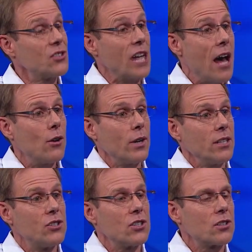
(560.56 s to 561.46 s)
salary,
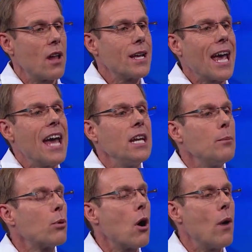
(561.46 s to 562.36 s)
just like any
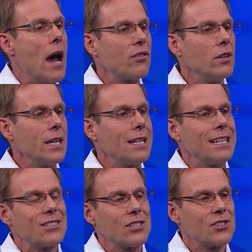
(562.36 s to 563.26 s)
pro athlete
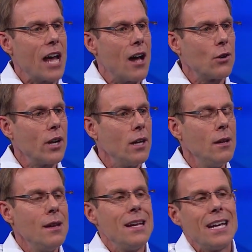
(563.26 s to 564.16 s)
gets a salary.
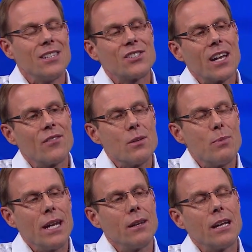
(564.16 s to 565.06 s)
Instead of it
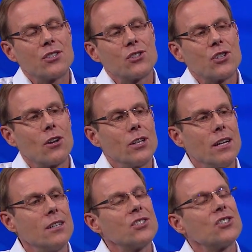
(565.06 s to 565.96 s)
being necessarily
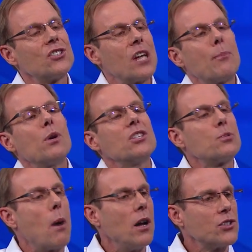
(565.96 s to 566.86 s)
a separate
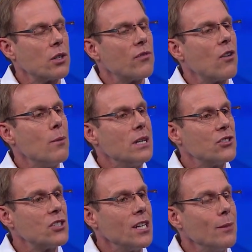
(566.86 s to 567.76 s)
sponsor from
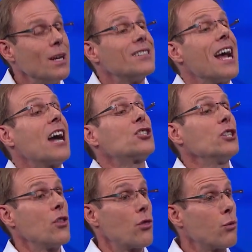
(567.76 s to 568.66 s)
his team, it's
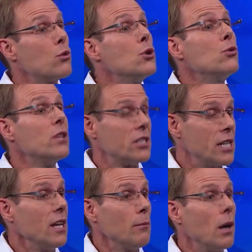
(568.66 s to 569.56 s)
actually through the
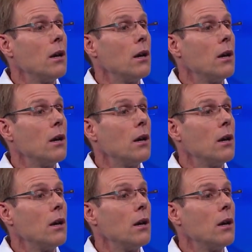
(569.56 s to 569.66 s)
team.